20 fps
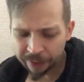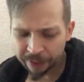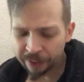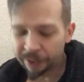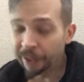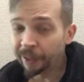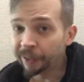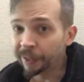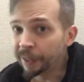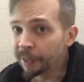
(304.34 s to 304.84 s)
into
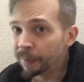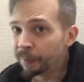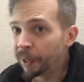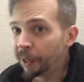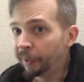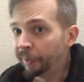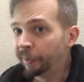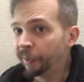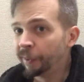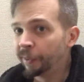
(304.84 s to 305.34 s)
talking
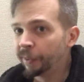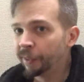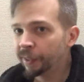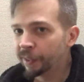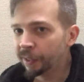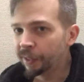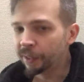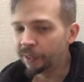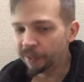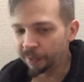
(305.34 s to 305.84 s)
about
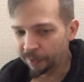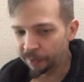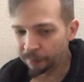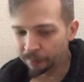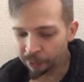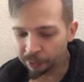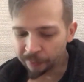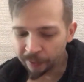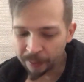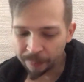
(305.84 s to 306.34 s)
the
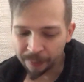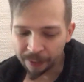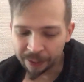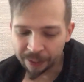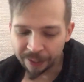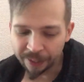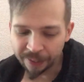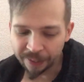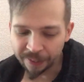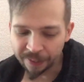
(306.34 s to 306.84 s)
movie
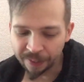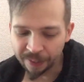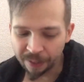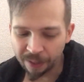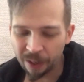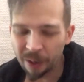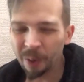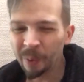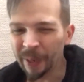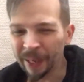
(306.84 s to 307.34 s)
because,
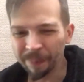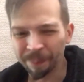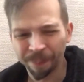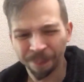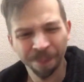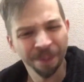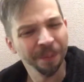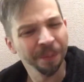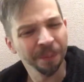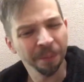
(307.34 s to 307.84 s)
oh wait,
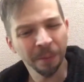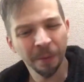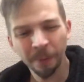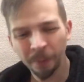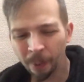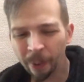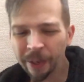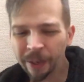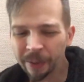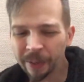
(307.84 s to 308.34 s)

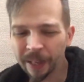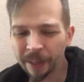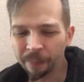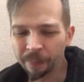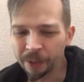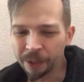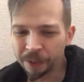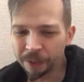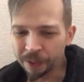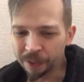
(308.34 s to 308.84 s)
before I do that,
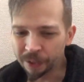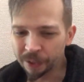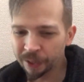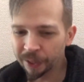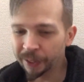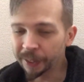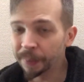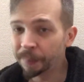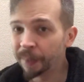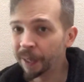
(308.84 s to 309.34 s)
we should
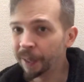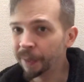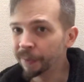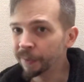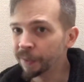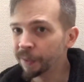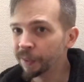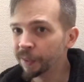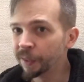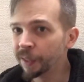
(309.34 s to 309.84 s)
talk
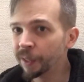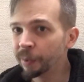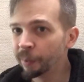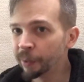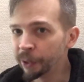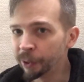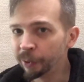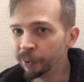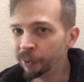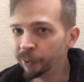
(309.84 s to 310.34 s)
about the
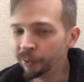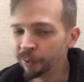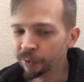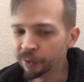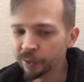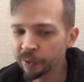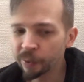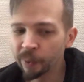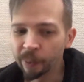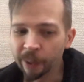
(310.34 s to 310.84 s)
original
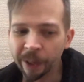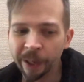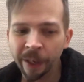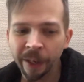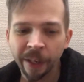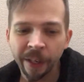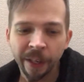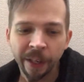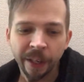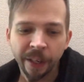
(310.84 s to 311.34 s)
story.
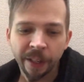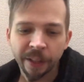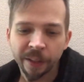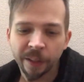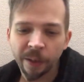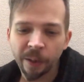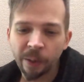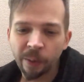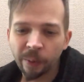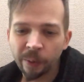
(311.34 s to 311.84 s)

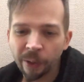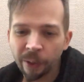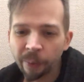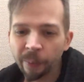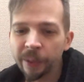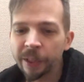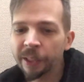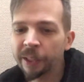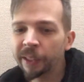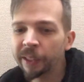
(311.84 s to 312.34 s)
So,
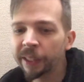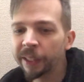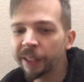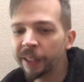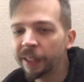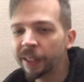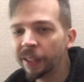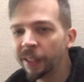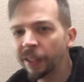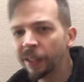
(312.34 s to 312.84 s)

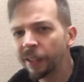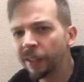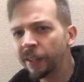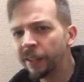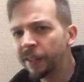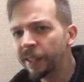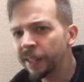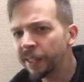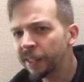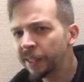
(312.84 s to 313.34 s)
originally,
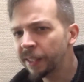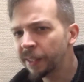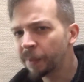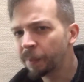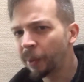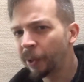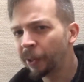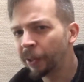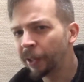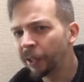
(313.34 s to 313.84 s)
this is
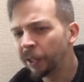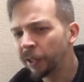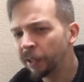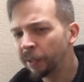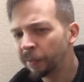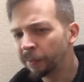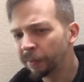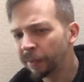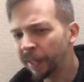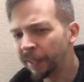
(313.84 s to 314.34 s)
part
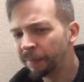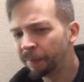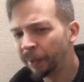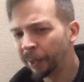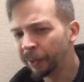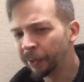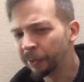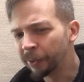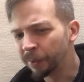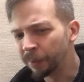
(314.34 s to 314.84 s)
of Clive
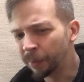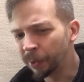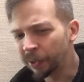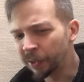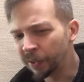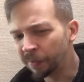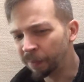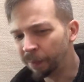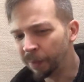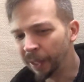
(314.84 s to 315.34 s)
Barker's
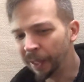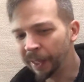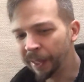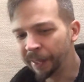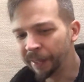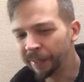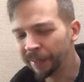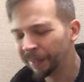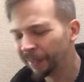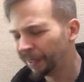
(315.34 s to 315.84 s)
Books of
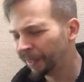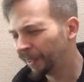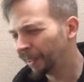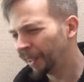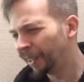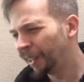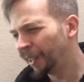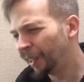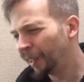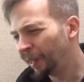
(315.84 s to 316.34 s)
Blood.
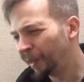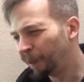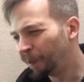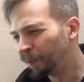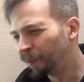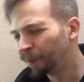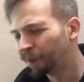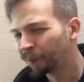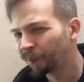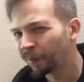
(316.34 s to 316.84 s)

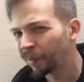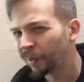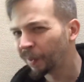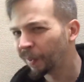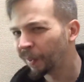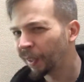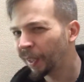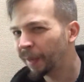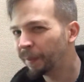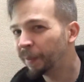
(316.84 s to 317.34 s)
Um,
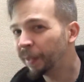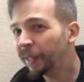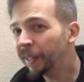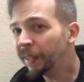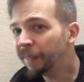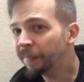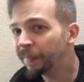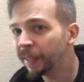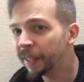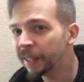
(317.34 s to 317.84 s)
I
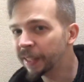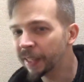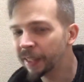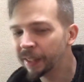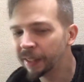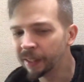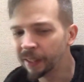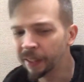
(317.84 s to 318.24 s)
believe it's